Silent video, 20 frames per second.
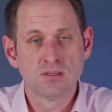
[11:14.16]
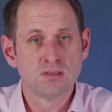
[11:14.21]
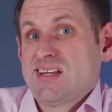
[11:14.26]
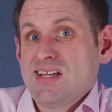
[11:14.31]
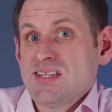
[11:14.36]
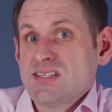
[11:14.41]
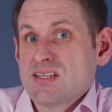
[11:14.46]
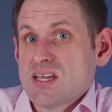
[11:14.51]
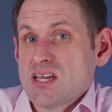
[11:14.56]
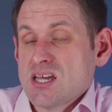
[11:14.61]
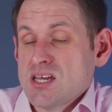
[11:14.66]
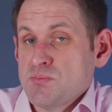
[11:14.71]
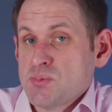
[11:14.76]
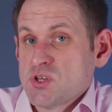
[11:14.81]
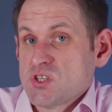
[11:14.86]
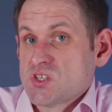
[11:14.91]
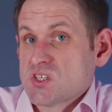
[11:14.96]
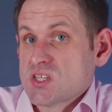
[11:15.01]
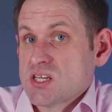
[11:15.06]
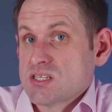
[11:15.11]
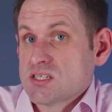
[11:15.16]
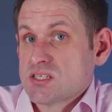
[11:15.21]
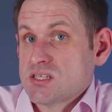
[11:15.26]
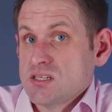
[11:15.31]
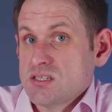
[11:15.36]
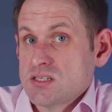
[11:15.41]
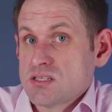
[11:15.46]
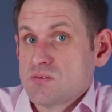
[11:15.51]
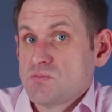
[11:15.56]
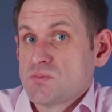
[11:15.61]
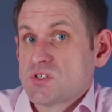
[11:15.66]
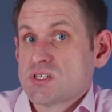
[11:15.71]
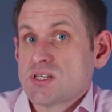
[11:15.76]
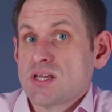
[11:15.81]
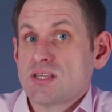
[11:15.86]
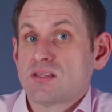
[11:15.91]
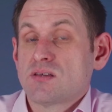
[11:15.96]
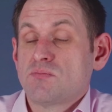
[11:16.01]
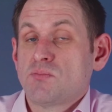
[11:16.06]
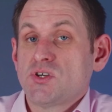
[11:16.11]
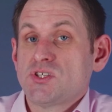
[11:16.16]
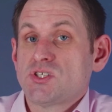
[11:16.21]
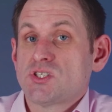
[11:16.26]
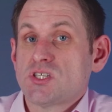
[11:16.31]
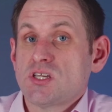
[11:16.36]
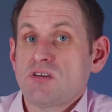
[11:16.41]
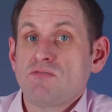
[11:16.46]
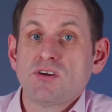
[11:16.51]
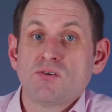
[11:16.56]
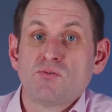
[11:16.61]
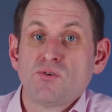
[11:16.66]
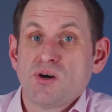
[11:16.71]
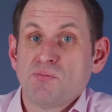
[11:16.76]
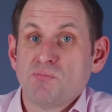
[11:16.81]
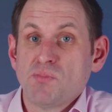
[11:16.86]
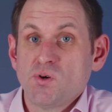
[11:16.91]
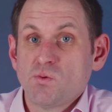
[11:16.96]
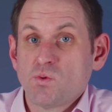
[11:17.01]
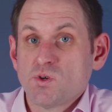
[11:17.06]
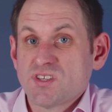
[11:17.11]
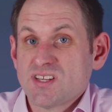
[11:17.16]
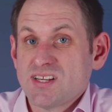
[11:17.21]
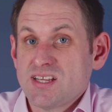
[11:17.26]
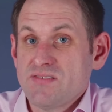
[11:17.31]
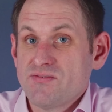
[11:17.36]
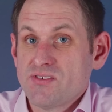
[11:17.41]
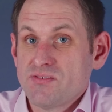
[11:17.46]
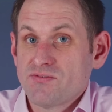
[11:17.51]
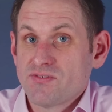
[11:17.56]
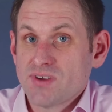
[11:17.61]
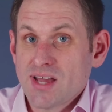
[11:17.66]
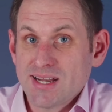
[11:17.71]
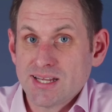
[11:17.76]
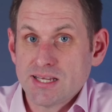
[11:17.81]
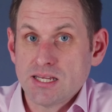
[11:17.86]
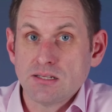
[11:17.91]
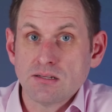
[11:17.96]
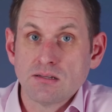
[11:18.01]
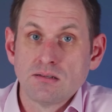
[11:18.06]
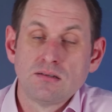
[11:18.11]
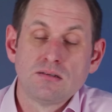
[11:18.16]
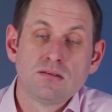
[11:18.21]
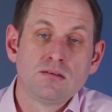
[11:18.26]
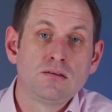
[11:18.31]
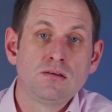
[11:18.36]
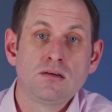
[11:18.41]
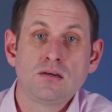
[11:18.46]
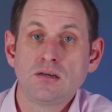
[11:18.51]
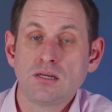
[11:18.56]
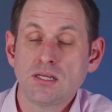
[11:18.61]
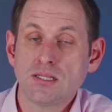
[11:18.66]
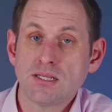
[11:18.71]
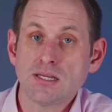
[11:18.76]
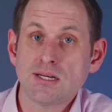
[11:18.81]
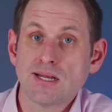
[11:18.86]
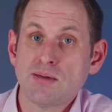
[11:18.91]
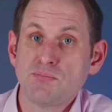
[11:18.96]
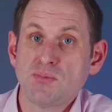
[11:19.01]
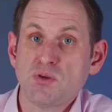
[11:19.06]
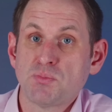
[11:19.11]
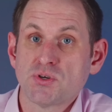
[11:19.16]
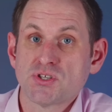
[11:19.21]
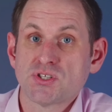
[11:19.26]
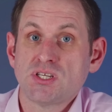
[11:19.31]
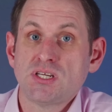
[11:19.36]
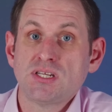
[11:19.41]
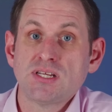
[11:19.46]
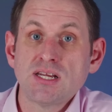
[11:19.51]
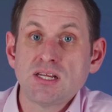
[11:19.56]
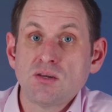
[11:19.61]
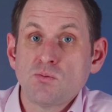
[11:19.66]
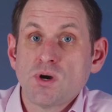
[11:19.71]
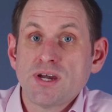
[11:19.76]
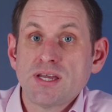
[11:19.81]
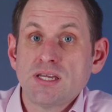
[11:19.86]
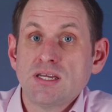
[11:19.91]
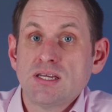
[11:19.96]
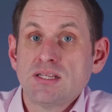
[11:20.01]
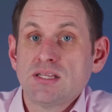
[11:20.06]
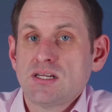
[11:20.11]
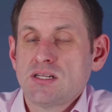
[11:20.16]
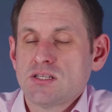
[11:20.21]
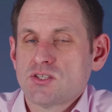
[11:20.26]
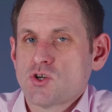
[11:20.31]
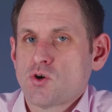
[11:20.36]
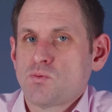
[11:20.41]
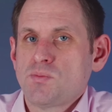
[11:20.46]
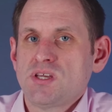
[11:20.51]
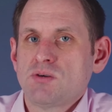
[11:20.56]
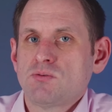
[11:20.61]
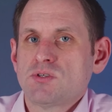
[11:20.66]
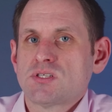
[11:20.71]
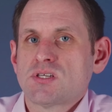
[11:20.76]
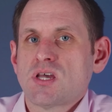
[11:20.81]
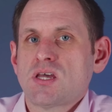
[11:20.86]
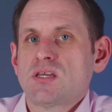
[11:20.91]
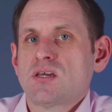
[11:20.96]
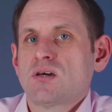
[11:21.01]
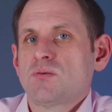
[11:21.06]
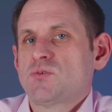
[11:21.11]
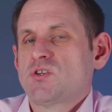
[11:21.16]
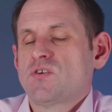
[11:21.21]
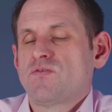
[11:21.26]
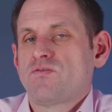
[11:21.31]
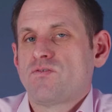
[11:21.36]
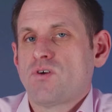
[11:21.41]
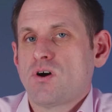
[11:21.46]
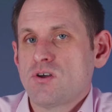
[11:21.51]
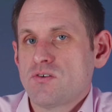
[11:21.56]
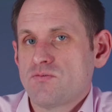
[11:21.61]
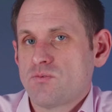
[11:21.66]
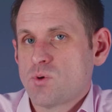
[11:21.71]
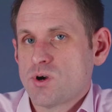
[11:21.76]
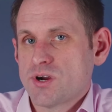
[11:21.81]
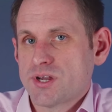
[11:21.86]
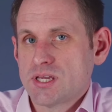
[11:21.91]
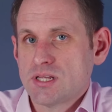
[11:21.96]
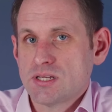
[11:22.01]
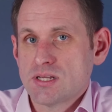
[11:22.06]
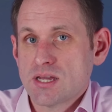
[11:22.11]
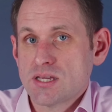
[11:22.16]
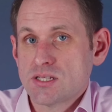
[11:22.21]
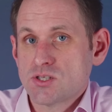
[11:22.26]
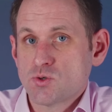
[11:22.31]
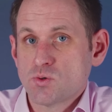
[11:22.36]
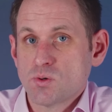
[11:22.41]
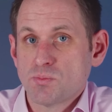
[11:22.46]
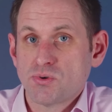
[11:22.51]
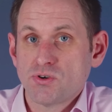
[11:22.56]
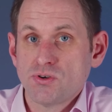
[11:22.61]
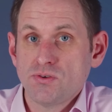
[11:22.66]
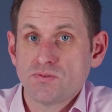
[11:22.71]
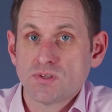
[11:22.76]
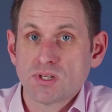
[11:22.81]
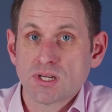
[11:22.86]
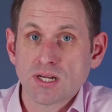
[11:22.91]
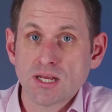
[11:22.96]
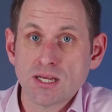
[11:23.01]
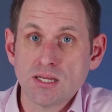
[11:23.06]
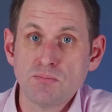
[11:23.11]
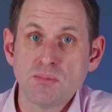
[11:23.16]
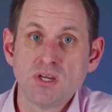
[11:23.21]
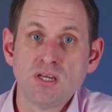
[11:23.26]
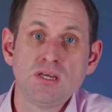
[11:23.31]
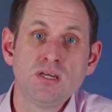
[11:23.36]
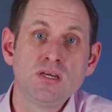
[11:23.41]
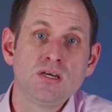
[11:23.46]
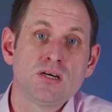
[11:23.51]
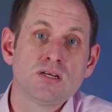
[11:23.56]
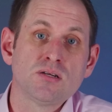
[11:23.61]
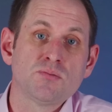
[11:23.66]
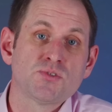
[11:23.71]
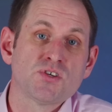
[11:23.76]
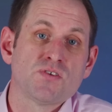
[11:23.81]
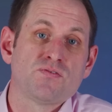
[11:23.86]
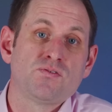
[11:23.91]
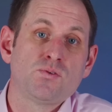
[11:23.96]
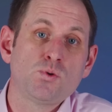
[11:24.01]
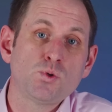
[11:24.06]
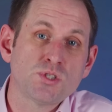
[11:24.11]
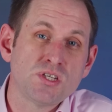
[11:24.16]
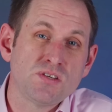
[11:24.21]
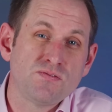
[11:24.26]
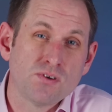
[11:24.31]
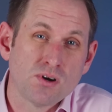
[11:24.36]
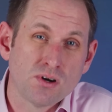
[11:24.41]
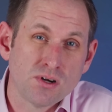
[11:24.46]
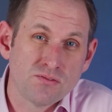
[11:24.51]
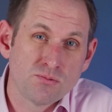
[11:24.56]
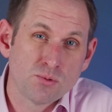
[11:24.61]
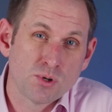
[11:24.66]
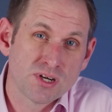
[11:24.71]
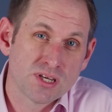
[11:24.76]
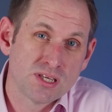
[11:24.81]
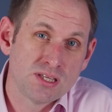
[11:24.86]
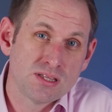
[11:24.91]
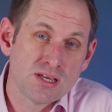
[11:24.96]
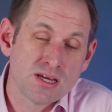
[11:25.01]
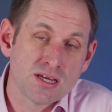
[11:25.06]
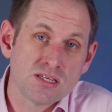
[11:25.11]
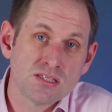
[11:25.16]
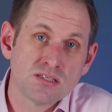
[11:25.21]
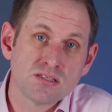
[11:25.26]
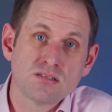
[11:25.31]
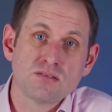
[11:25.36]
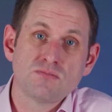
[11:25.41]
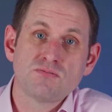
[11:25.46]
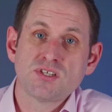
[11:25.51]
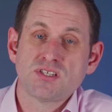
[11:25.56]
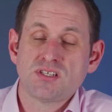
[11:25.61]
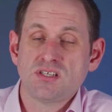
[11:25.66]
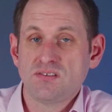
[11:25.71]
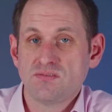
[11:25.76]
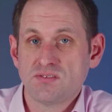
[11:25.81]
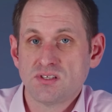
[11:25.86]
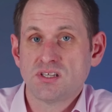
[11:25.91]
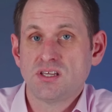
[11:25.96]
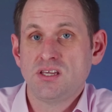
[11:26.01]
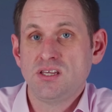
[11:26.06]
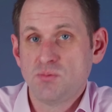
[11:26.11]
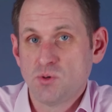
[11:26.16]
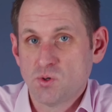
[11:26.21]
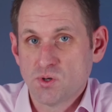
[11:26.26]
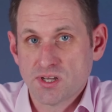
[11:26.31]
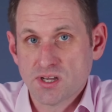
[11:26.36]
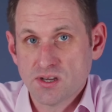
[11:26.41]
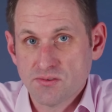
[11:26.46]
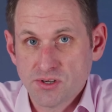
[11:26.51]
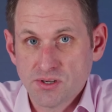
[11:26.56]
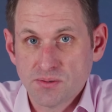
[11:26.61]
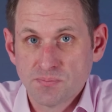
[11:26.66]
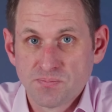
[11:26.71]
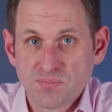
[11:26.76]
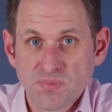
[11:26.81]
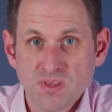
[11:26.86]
And as it happens, their system said that my serial number wasn't even valid. It did let me proceed anyway, and then it told me it would take up to 5 working days to approve the claim and up to 45 working days to receive the keyboard cover.